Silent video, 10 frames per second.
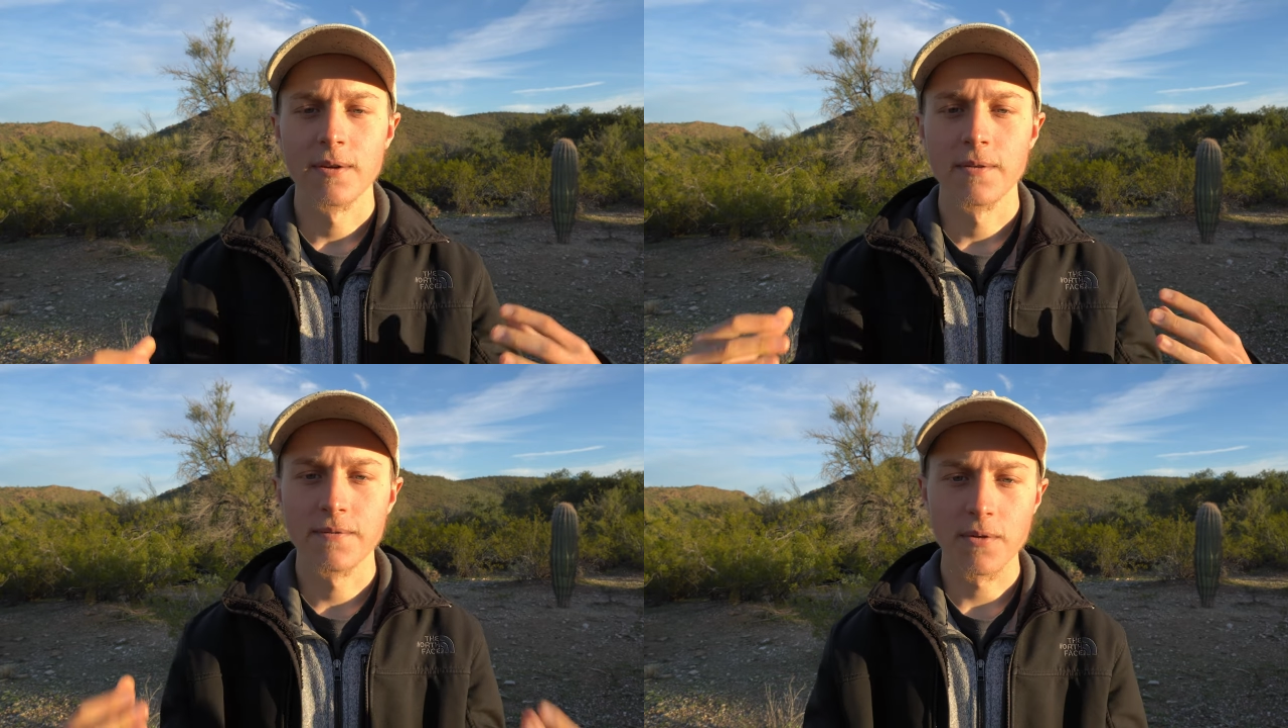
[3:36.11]

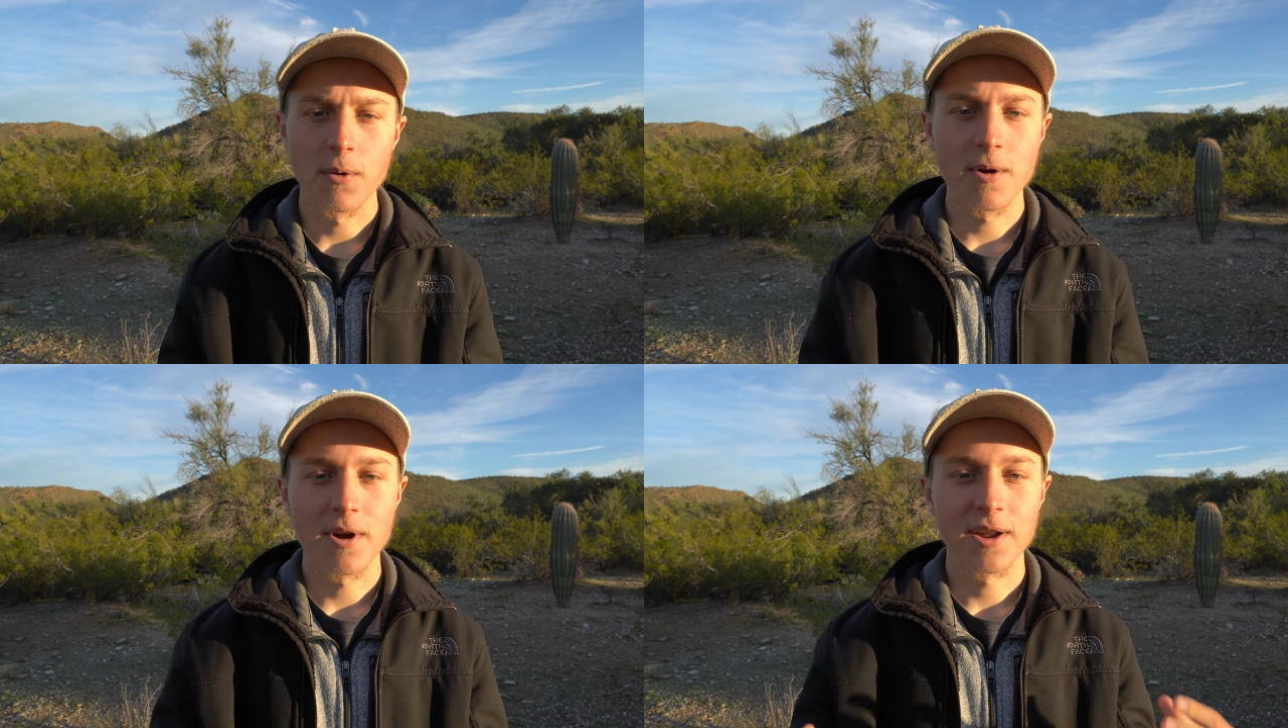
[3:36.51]

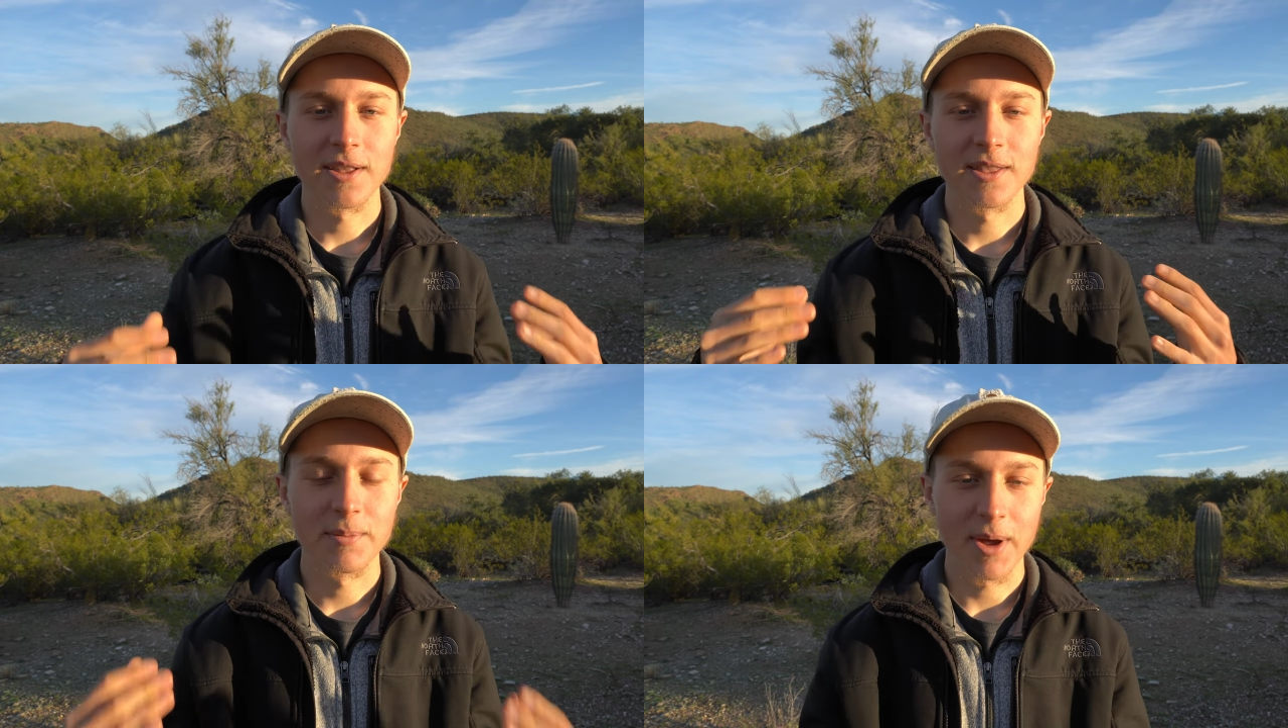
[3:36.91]
for
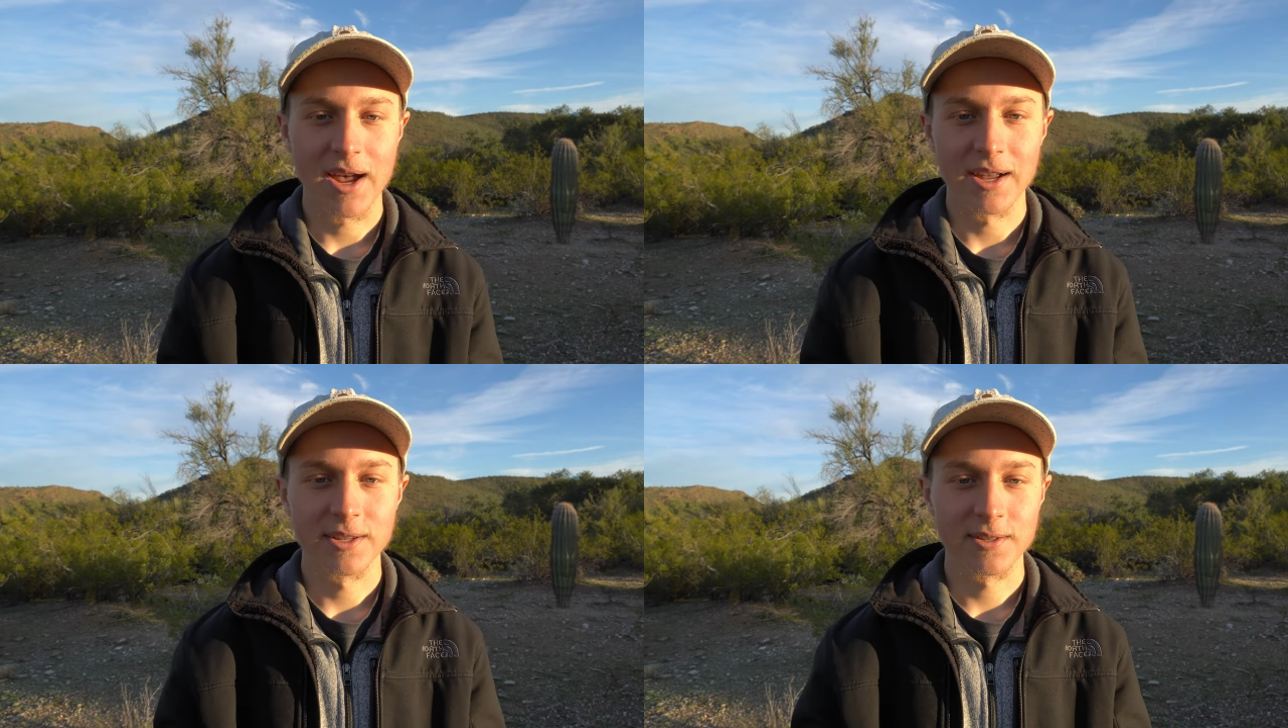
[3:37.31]
the
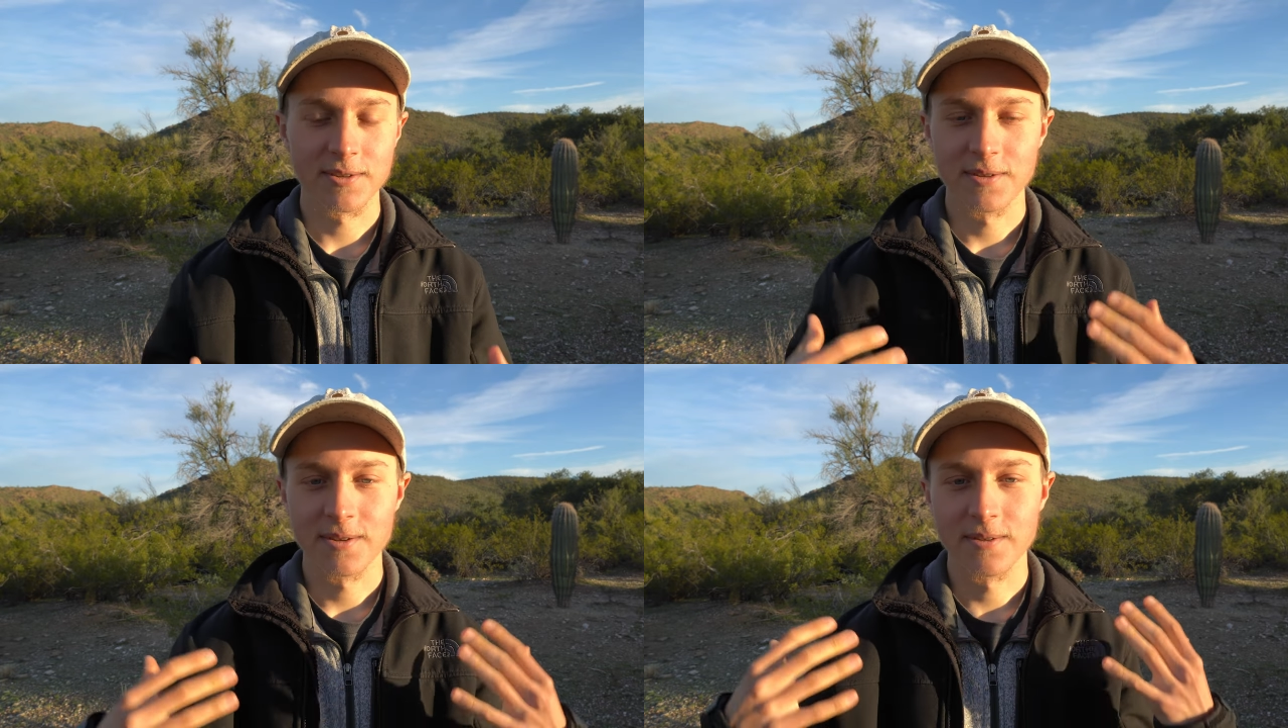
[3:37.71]

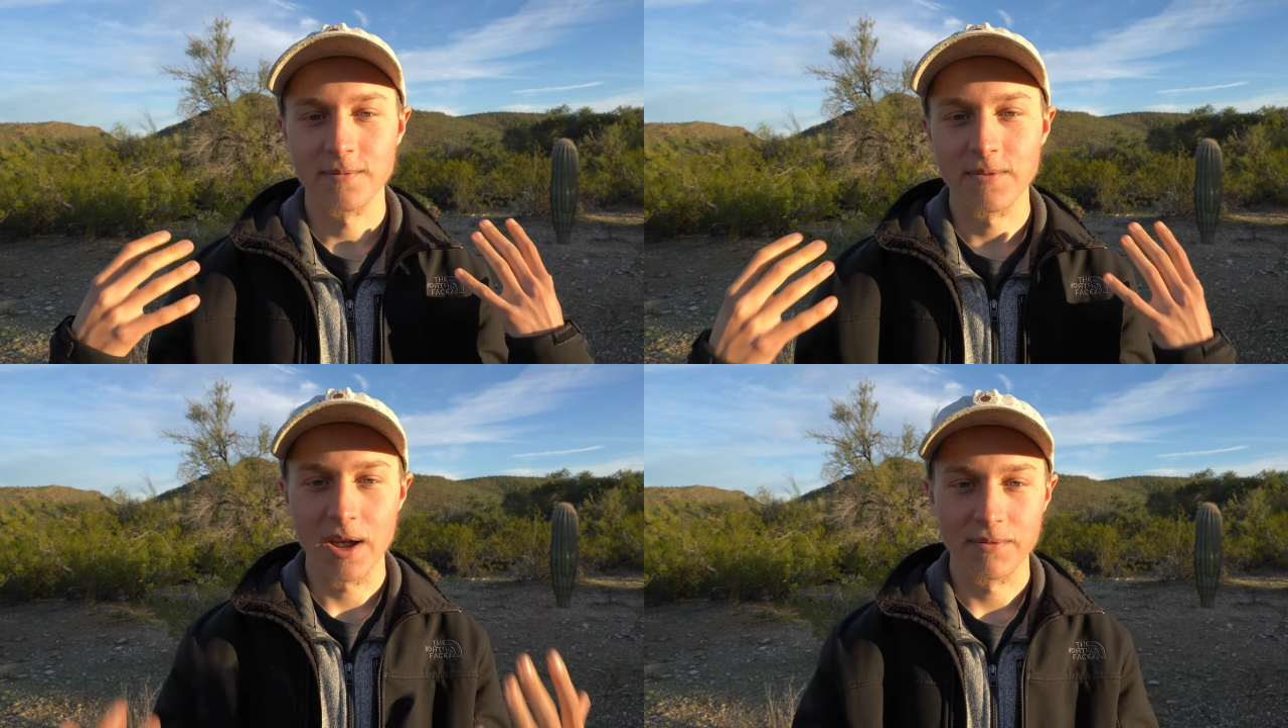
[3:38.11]
past
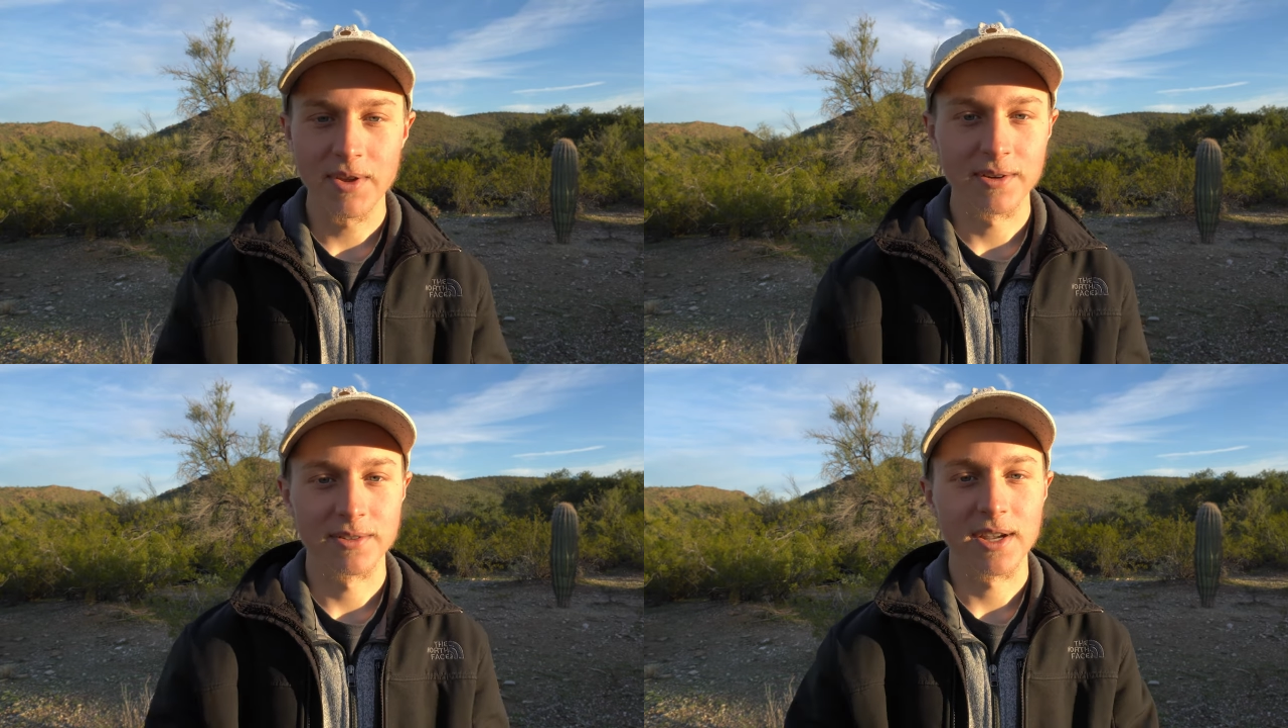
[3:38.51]
5
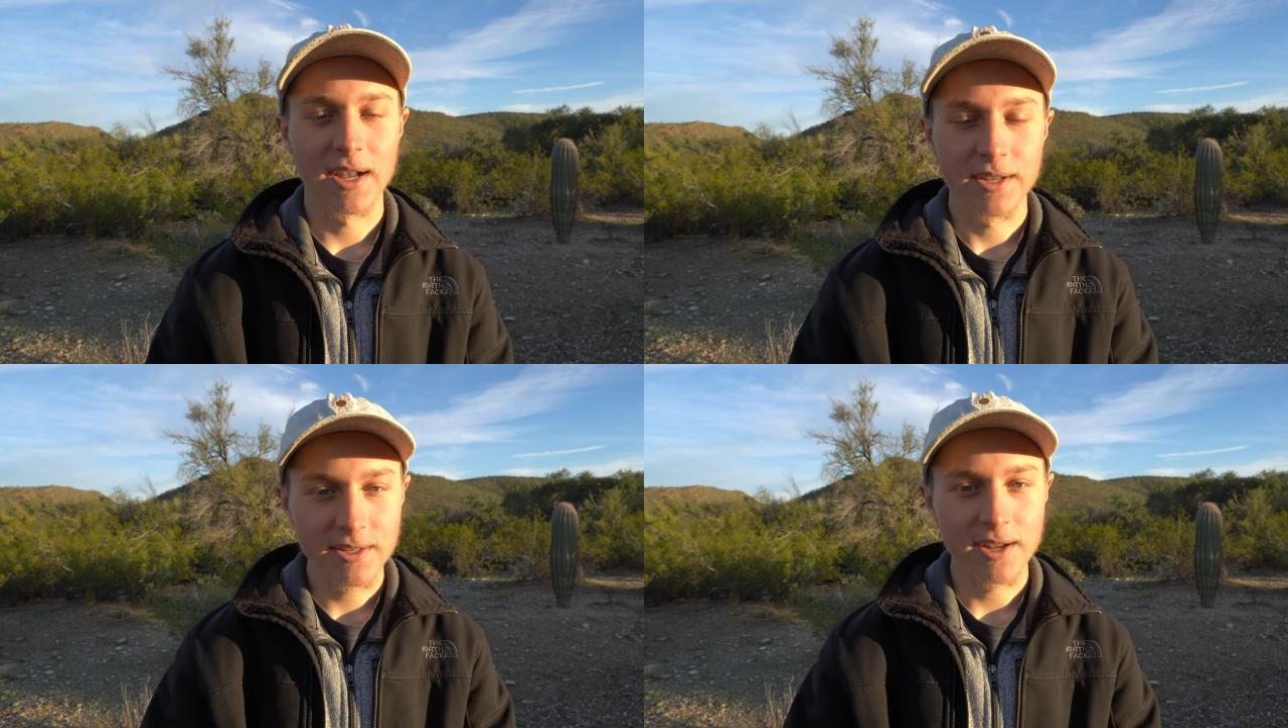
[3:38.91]
years, like
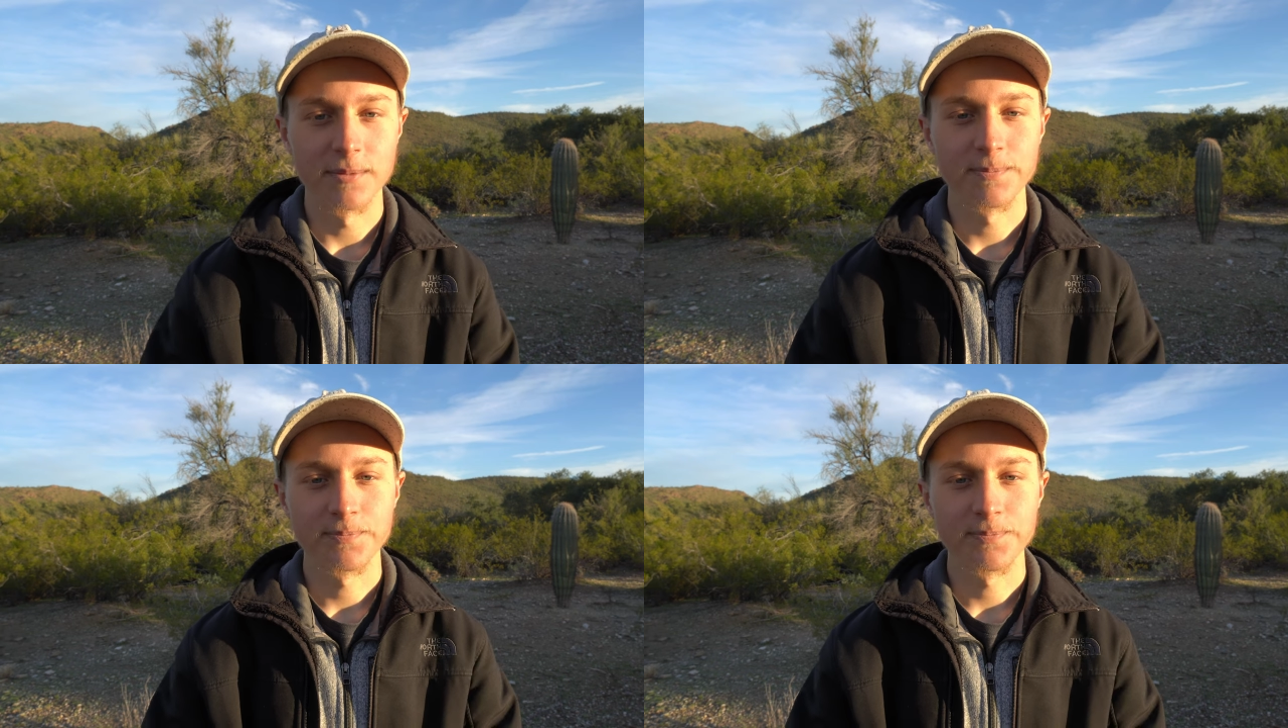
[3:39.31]
I said.